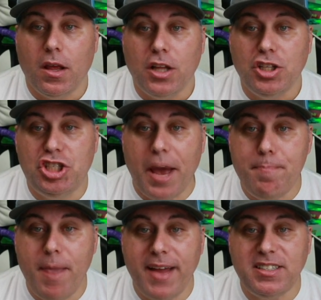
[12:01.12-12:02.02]

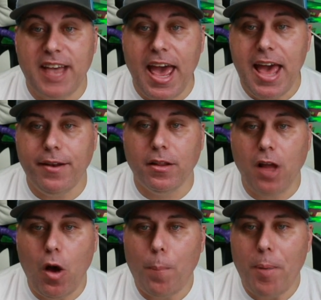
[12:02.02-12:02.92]
Gen Men 10,
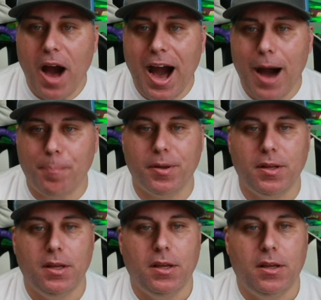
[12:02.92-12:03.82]
low pop.
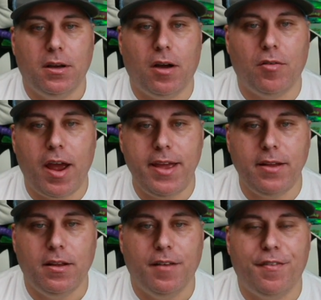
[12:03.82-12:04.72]
All right,
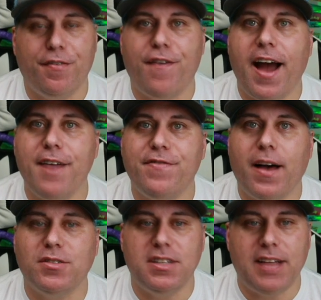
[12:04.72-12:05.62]

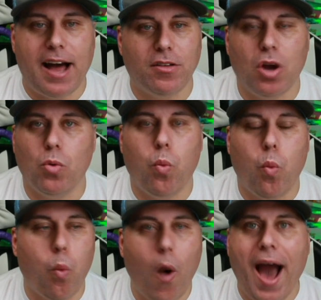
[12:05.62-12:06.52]
$5,000.
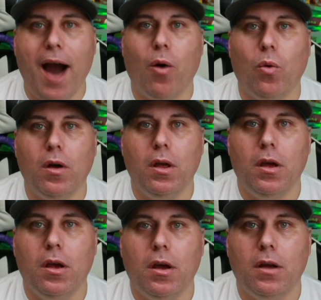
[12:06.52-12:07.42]
Wow,
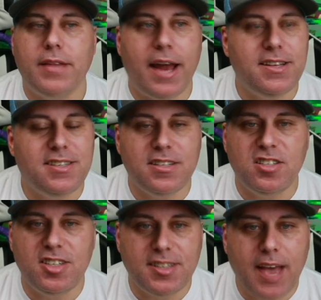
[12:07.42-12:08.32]
that is
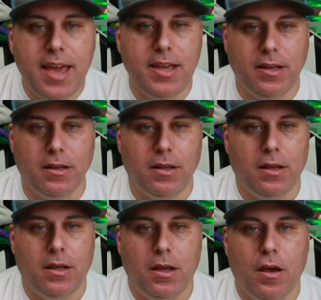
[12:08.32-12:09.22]
insane
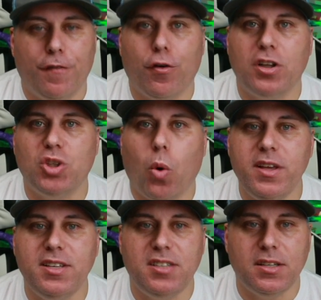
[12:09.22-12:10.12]
for a
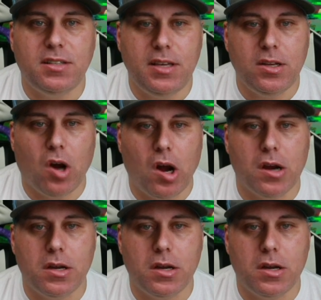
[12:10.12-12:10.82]
2016 card.